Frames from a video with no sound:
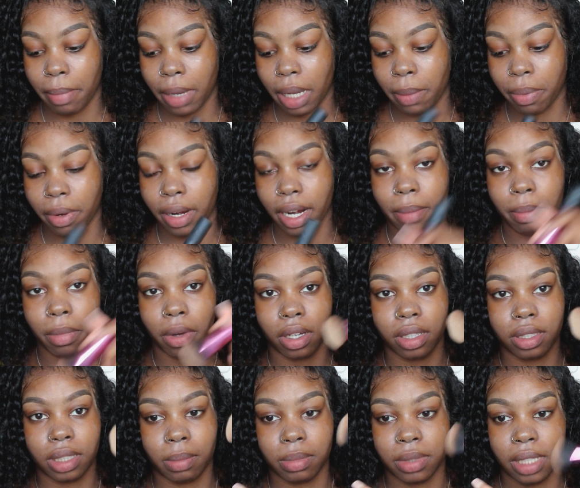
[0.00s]
my primer.
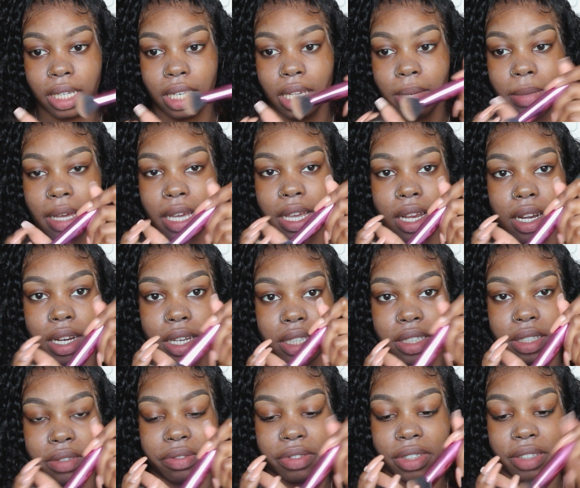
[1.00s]
So I'm taking my
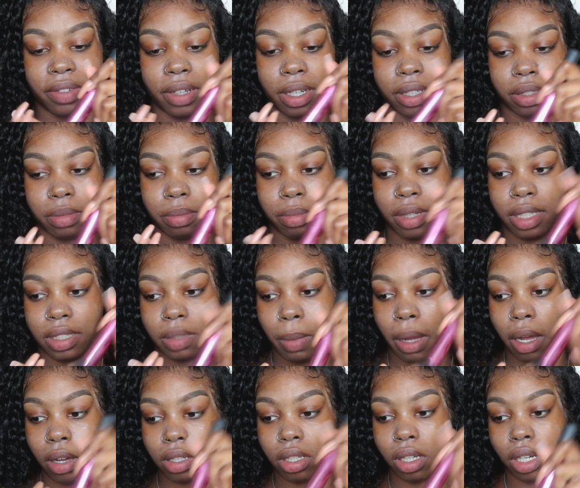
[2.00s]
Collection 3000 pressed
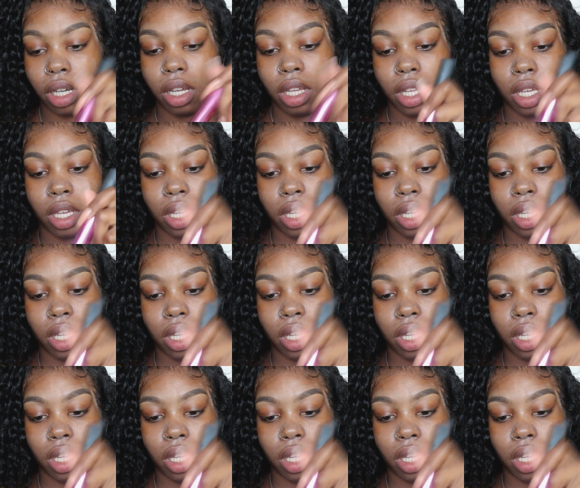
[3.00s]
powder